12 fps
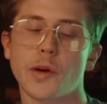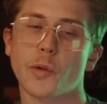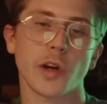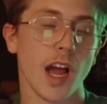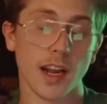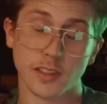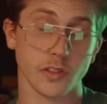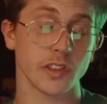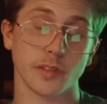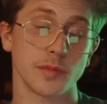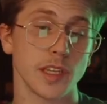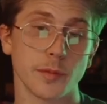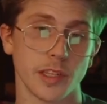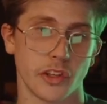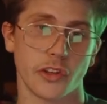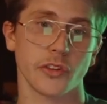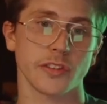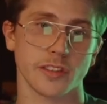like we're not going to be able to
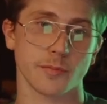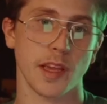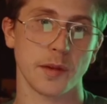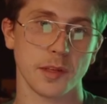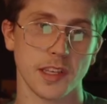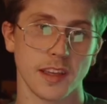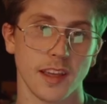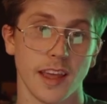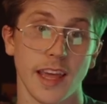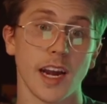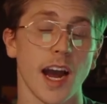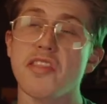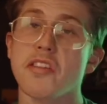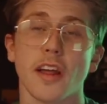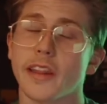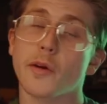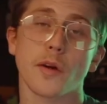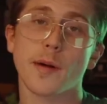cure this baby. And I
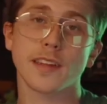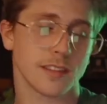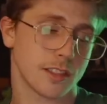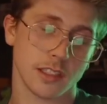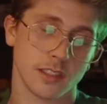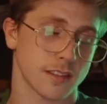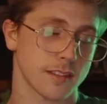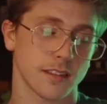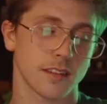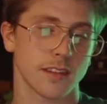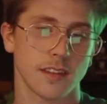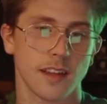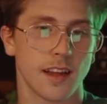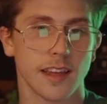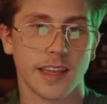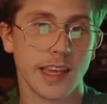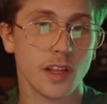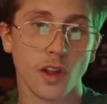thought they were about to just
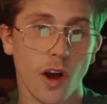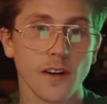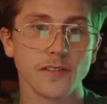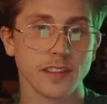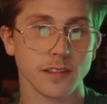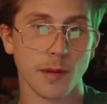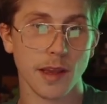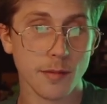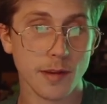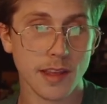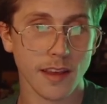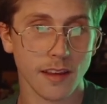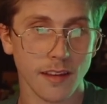kill off this baby.